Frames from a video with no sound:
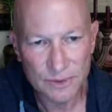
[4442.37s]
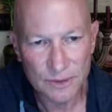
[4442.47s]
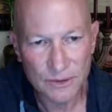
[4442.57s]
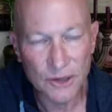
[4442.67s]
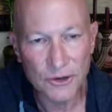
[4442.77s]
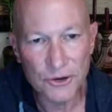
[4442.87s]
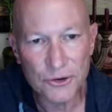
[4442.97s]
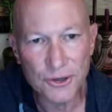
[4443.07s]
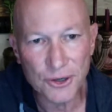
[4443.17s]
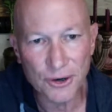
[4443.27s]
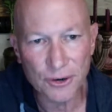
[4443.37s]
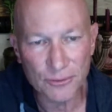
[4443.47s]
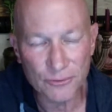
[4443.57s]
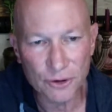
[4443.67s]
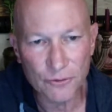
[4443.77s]
that you can
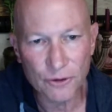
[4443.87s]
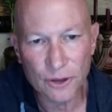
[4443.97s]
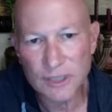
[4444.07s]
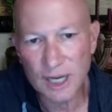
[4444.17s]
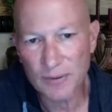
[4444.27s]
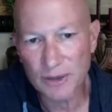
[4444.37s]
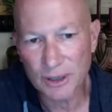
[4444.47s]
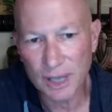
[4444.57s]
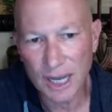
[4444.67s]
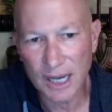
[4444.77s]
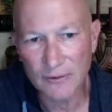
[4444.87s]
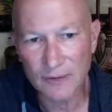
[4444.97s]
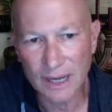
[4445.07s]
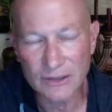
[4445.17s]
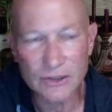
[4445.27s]
own for the first time in your life
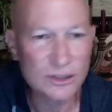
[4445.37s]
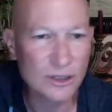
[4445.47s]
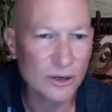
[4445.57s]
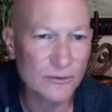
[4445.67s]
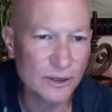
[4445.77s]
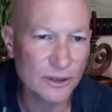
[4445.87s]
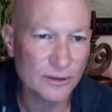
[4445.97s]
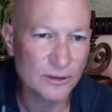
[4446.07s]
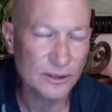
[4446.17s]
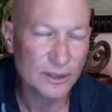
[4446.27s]
that can serve you